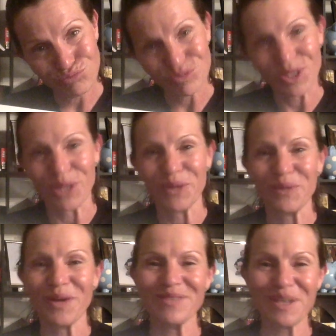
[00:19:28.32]
there,
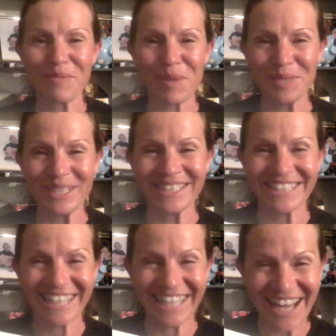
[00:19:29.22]
I've said my piece.
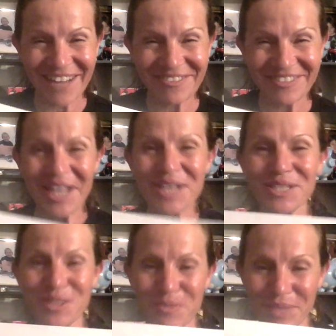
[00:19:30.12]
Enough.
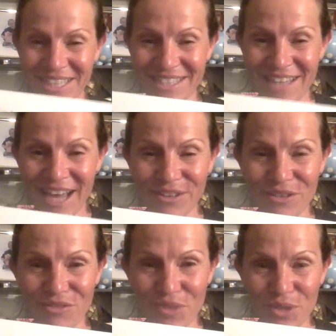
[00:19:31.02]
So please, I look
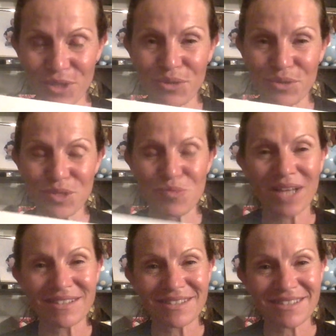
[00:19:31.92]
forward to your
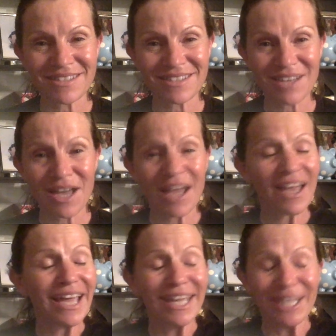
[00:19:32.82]
responses.
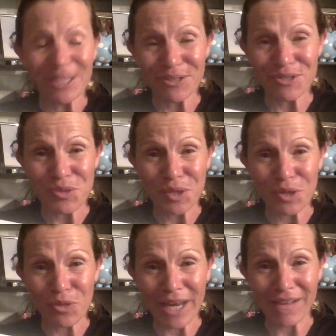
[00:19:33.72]
Here's to a
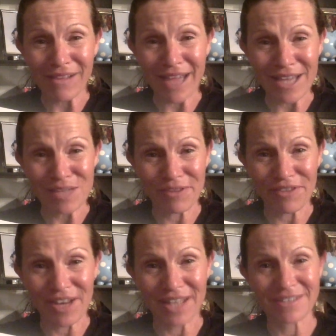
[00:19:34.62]
great class, my
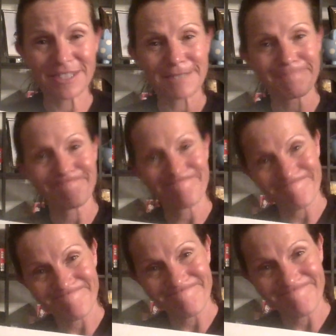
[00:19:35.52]
friends.
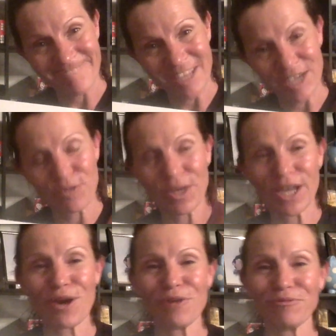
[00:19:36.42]
Here we
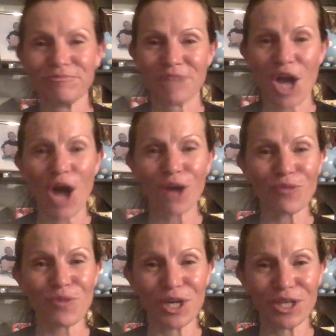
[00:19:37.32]
go.
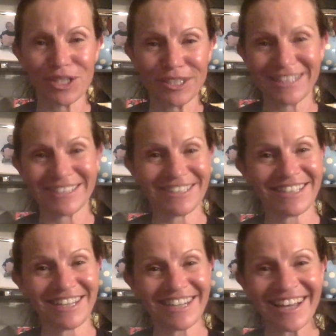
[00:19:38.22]
Onward. Da, da,
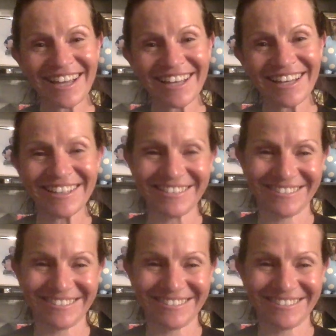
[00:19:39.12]
da, da.